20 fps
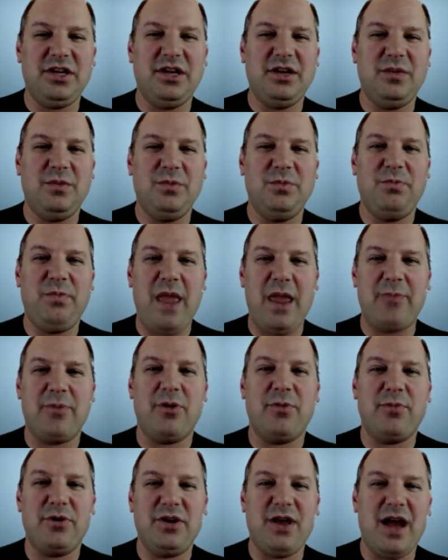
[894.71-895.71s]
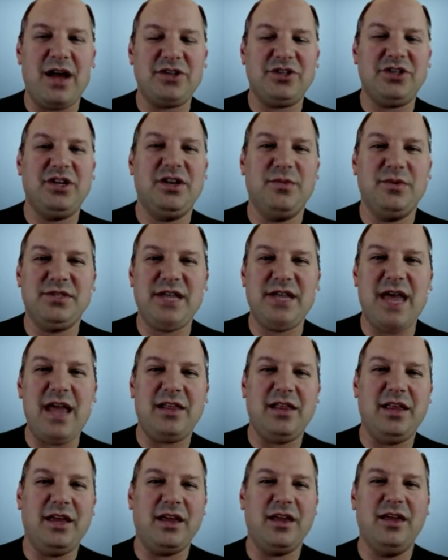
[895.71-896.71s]
in paper production and
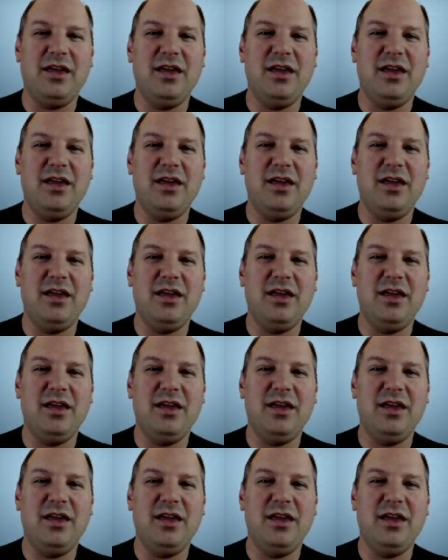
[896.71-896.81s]
recycling.